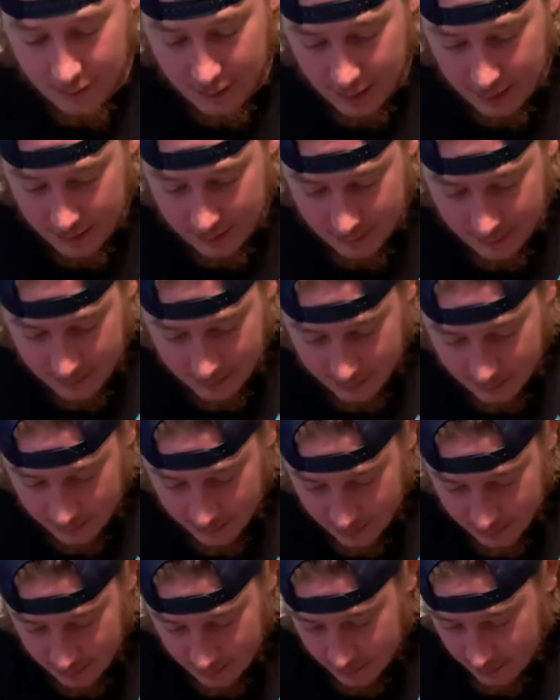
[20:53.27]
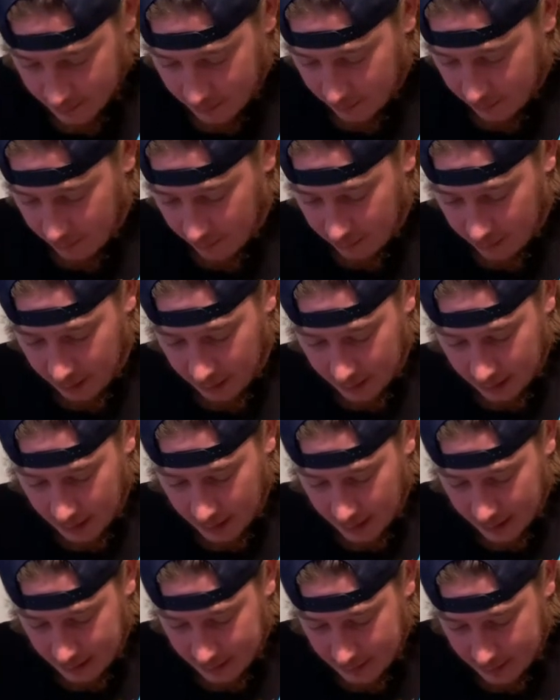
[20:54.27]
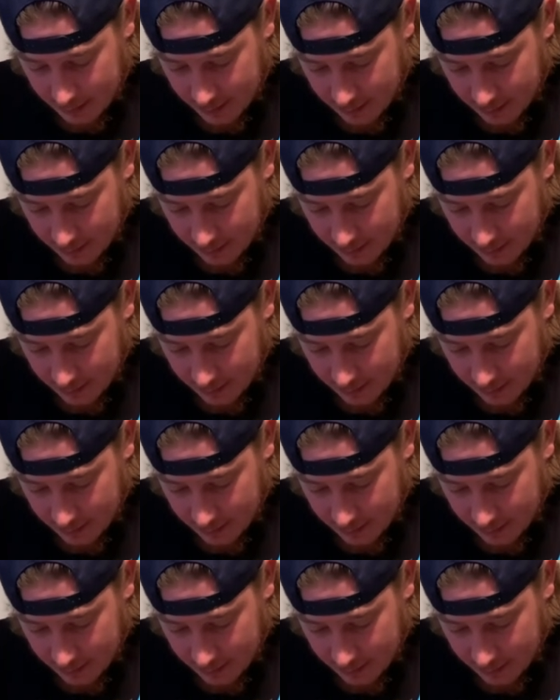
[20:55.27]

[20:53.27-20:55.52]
on. Hold on, guys.